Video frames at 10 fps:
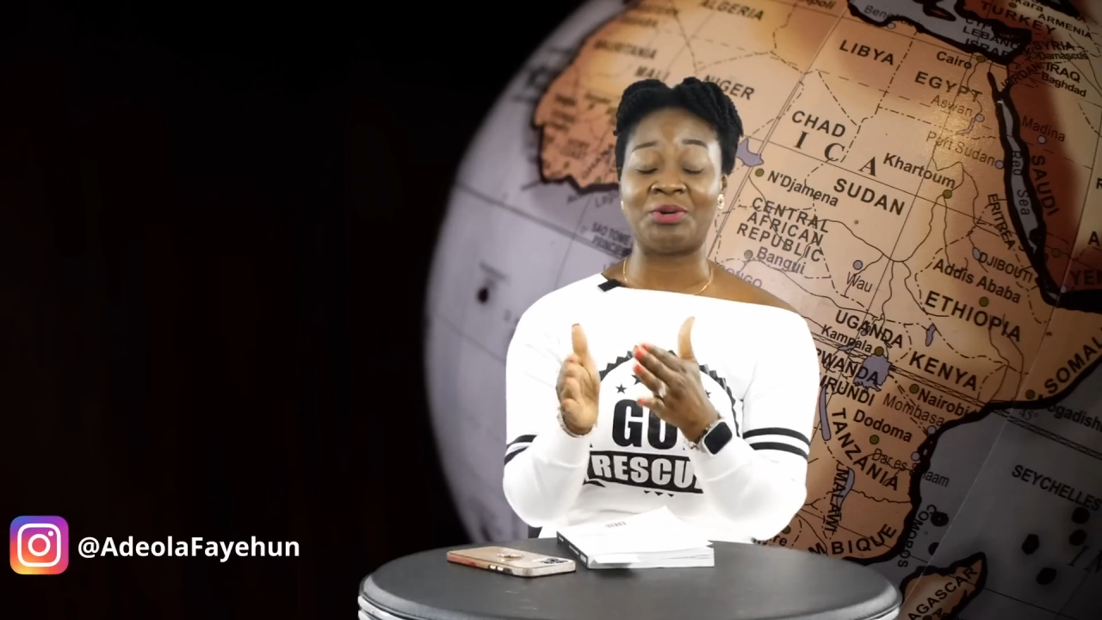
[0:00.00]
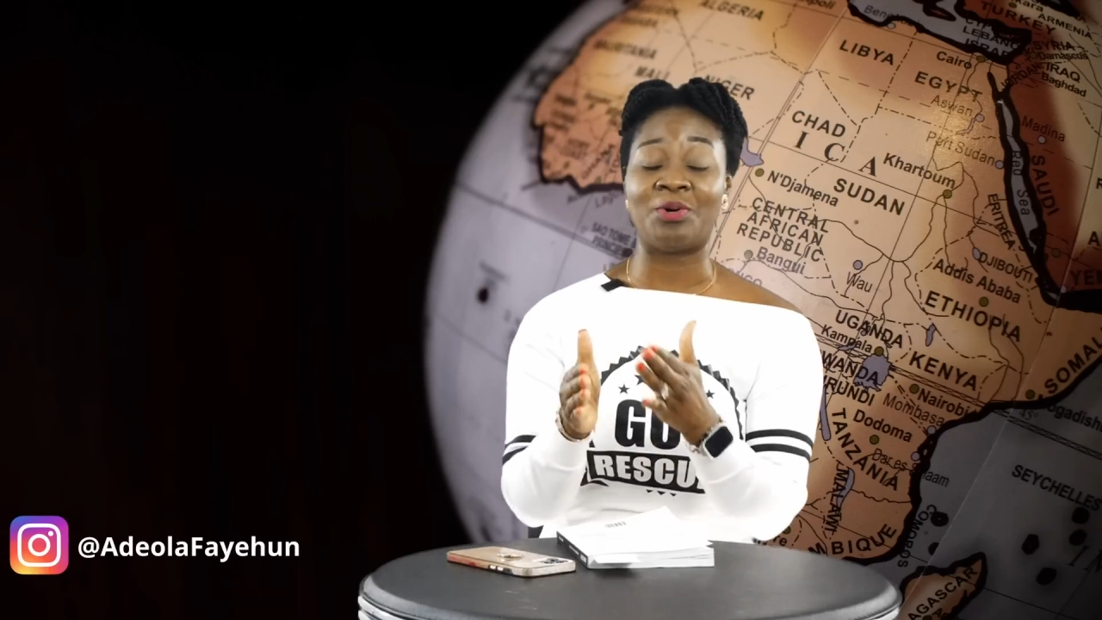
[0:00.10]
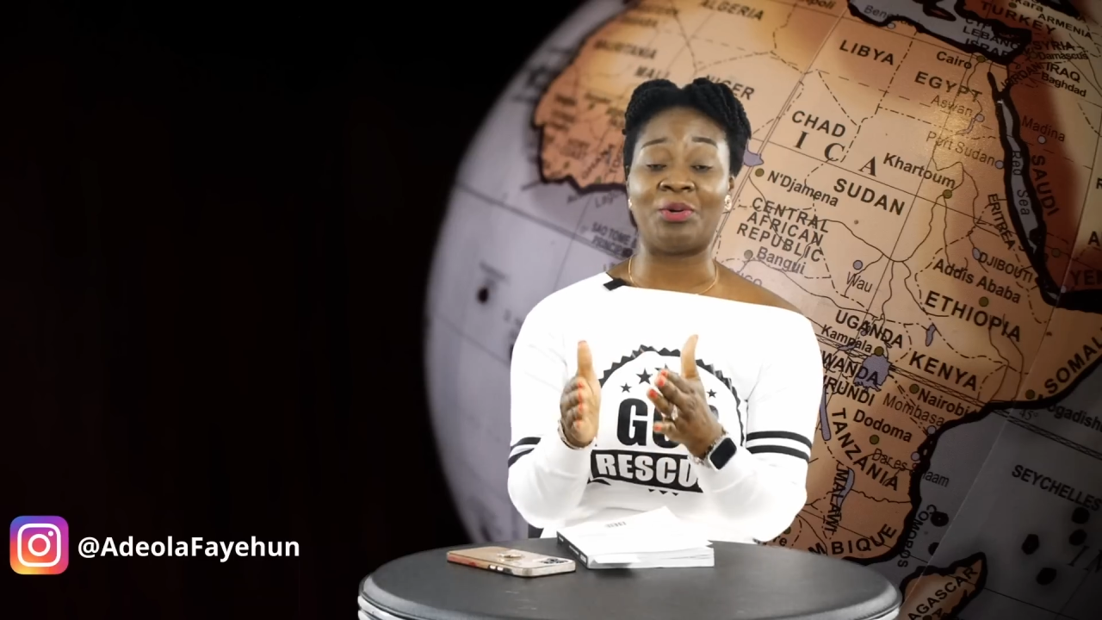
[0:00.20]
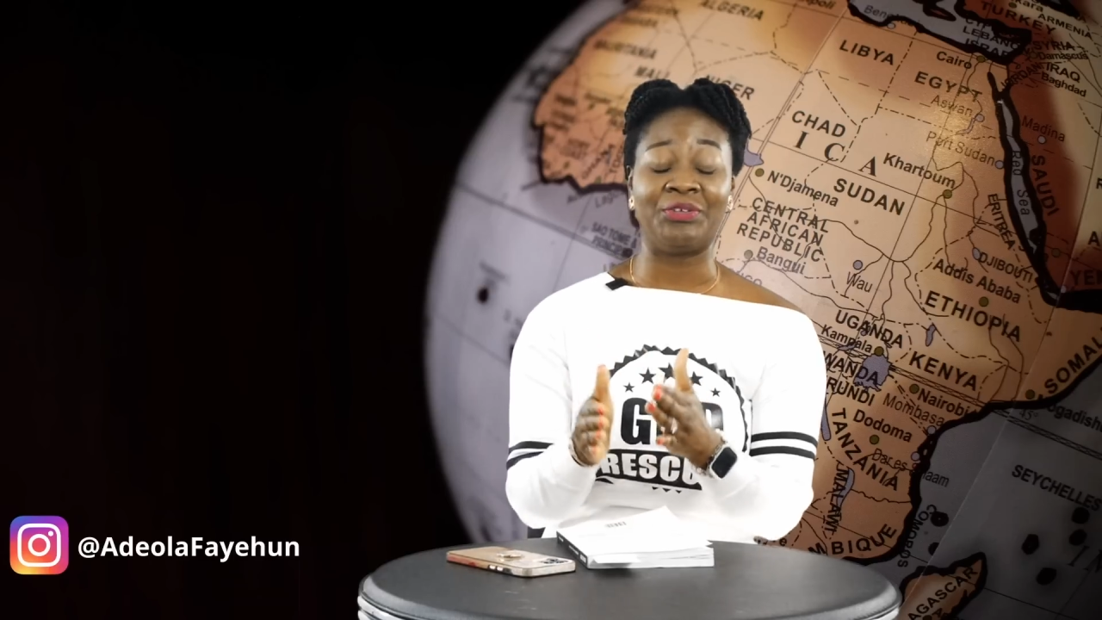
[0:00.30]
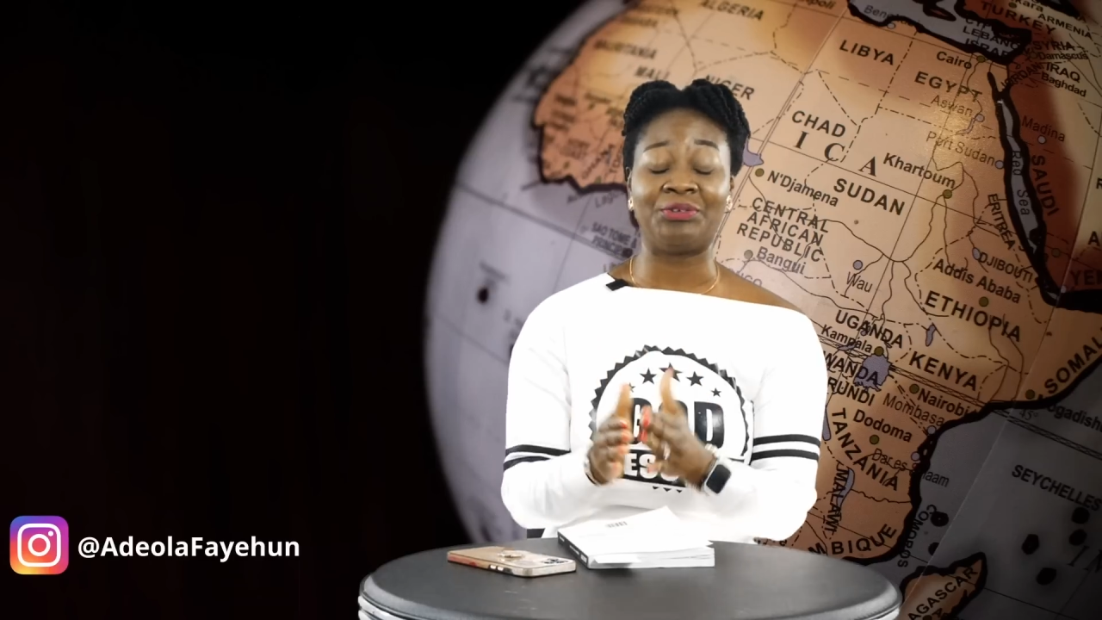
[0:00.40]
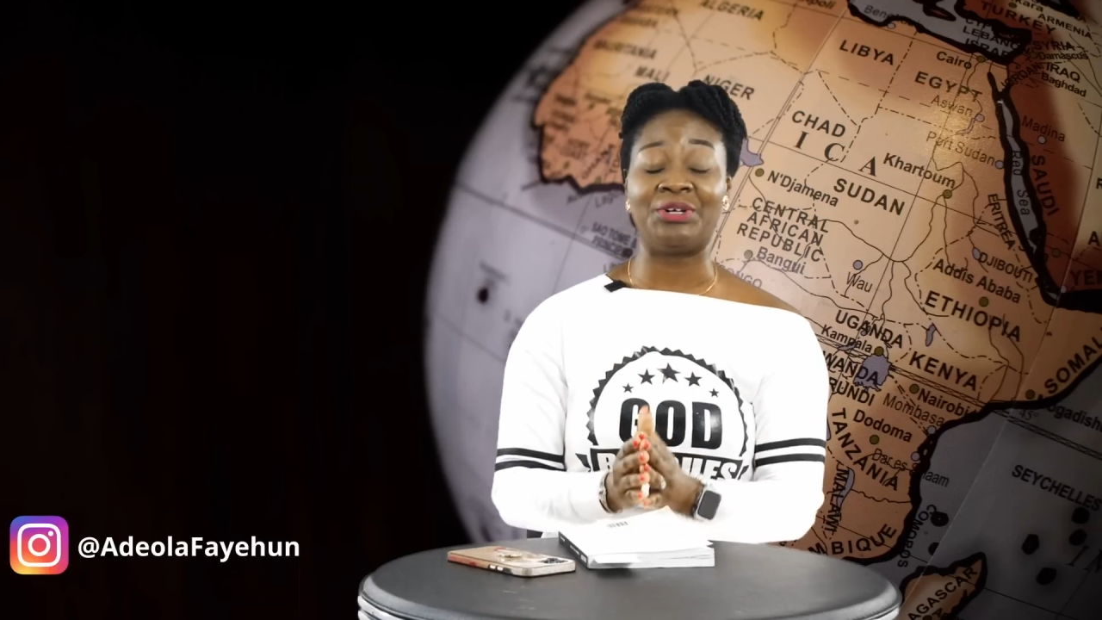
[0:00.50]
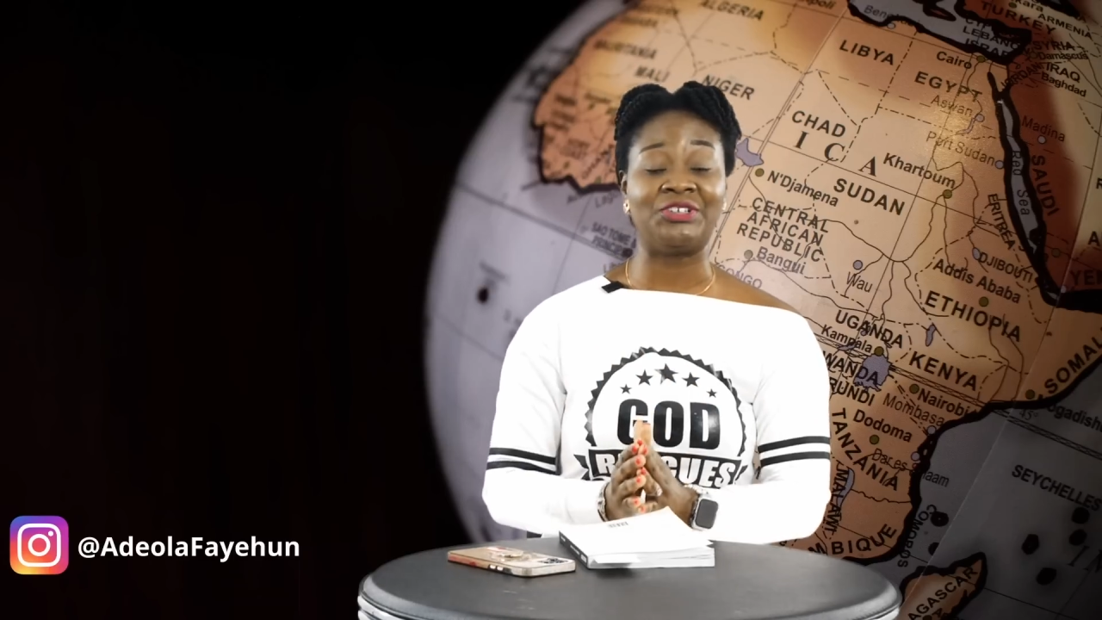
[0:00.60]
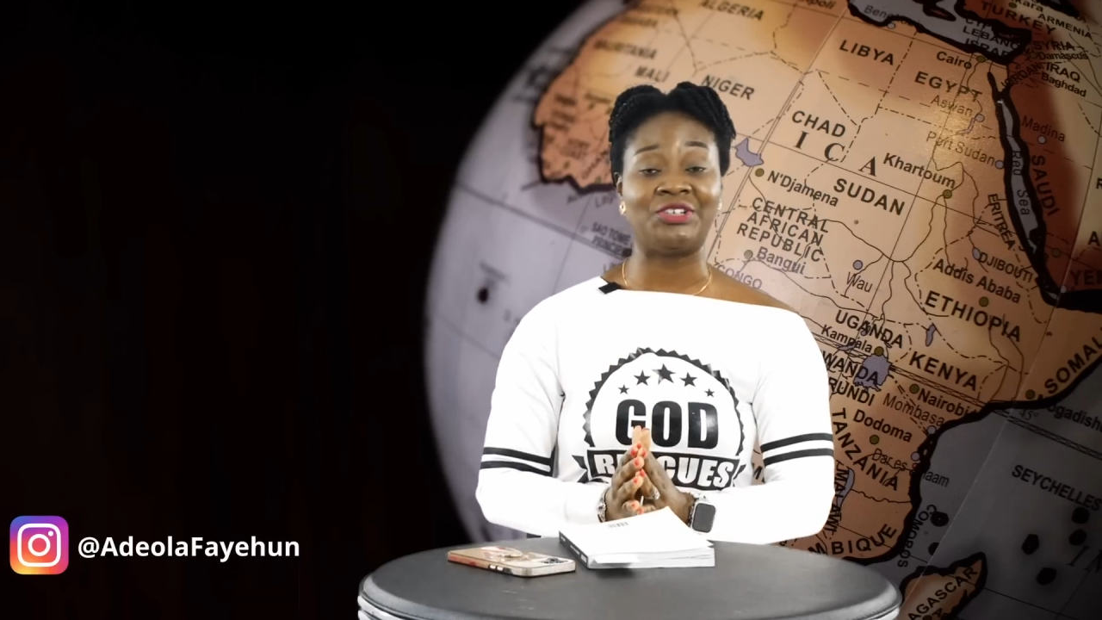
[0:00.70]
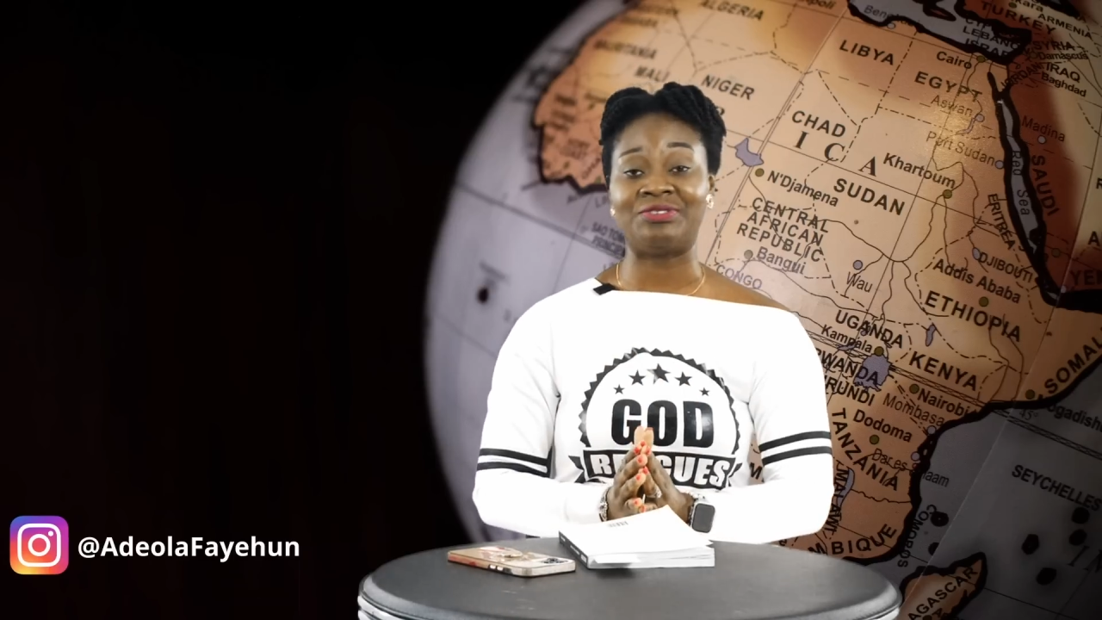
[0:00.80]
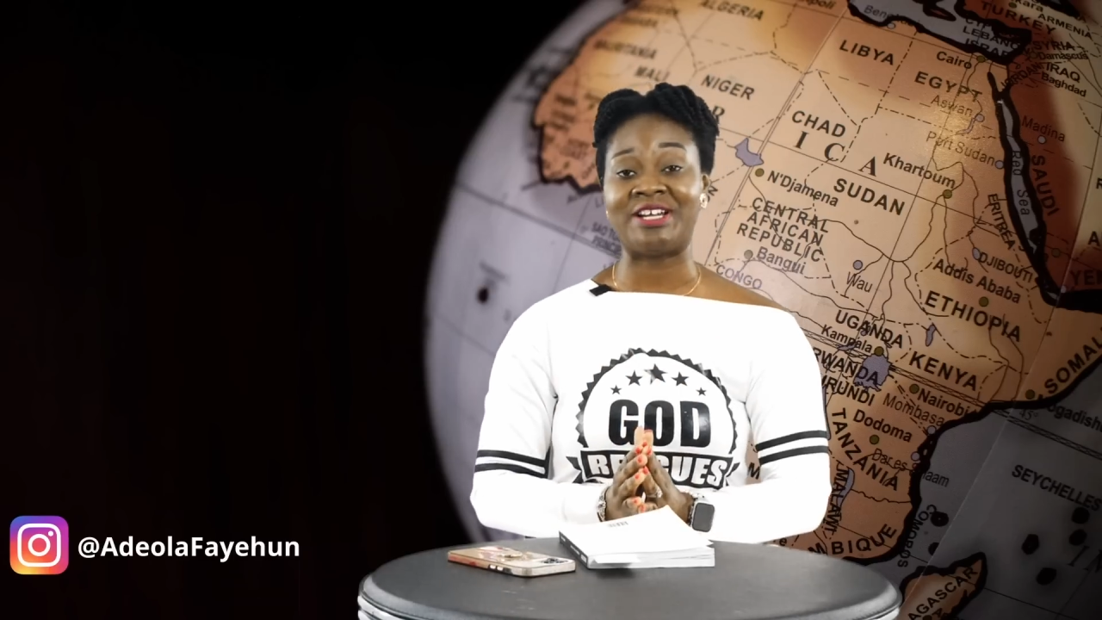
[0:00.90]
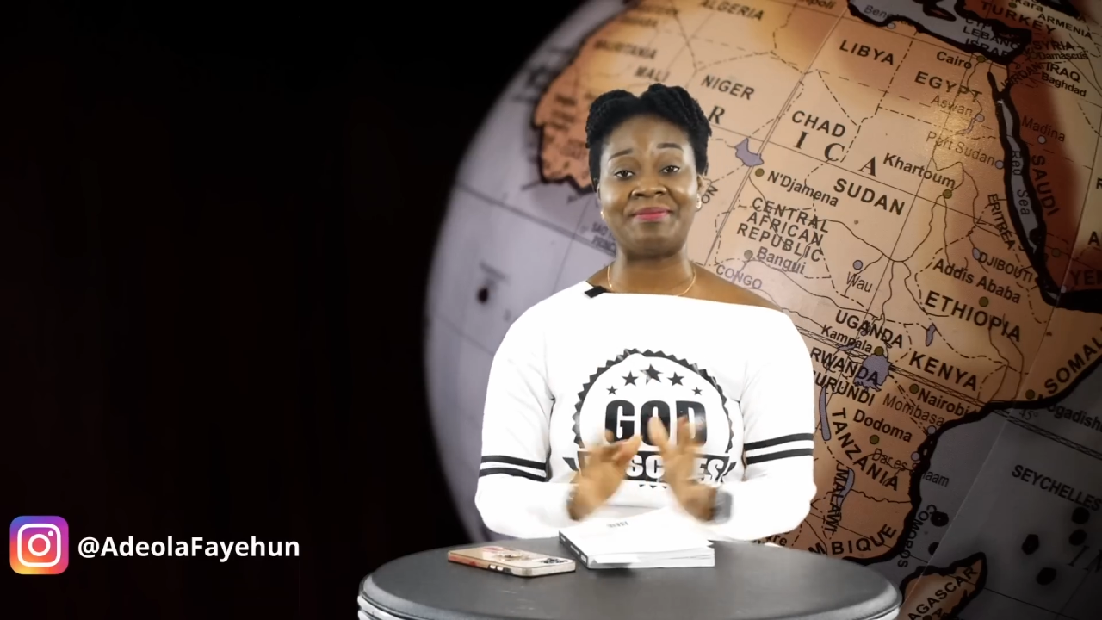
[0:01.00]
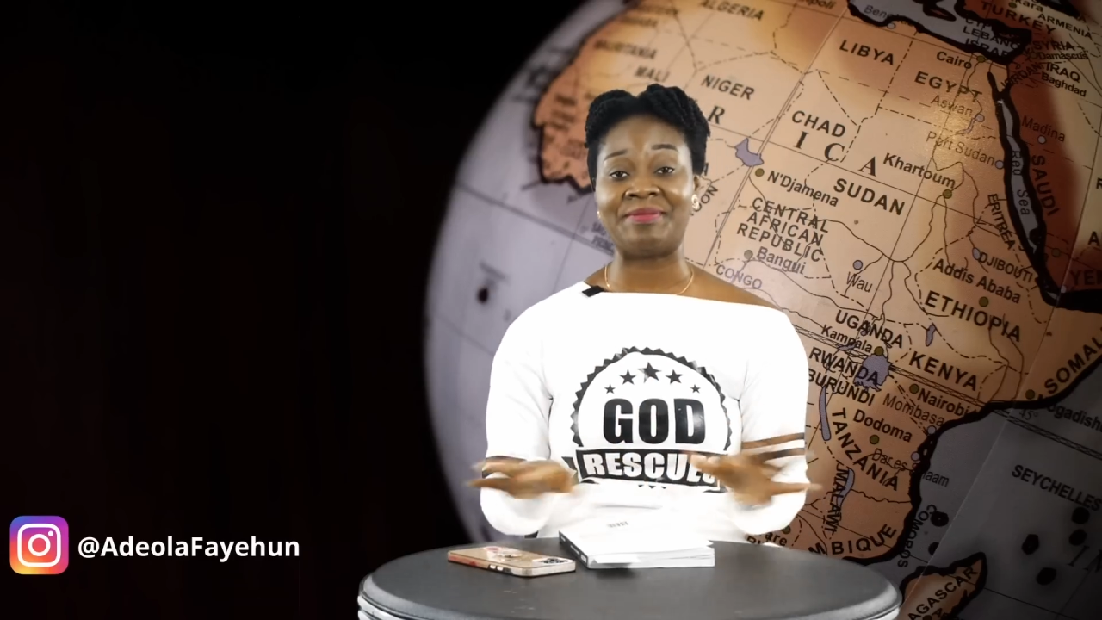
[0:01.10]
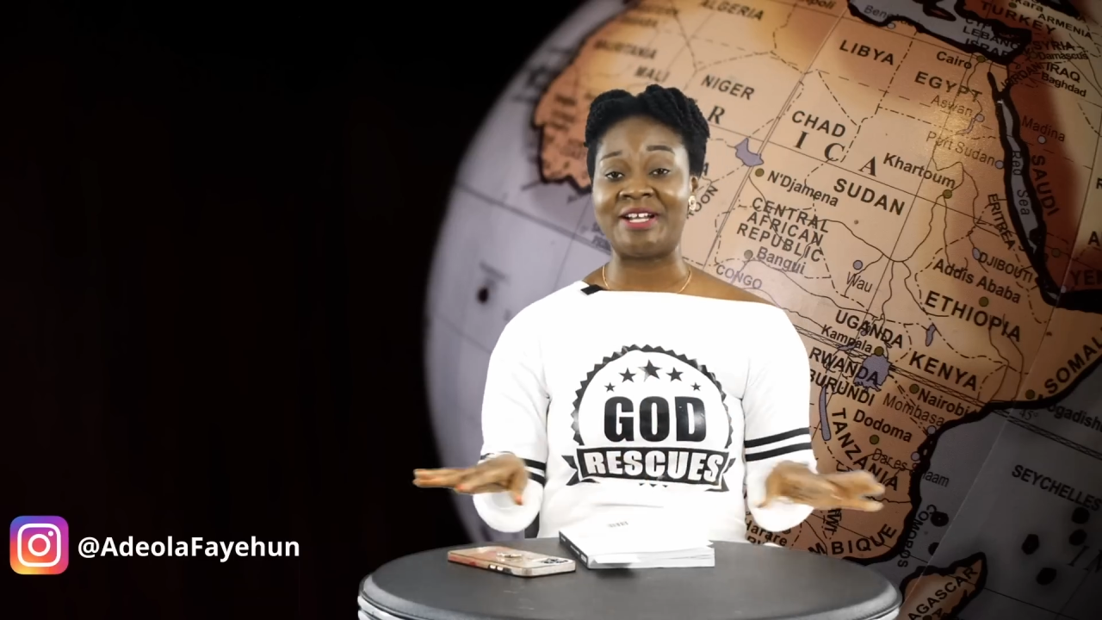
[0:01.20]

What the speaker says: going through a tough time,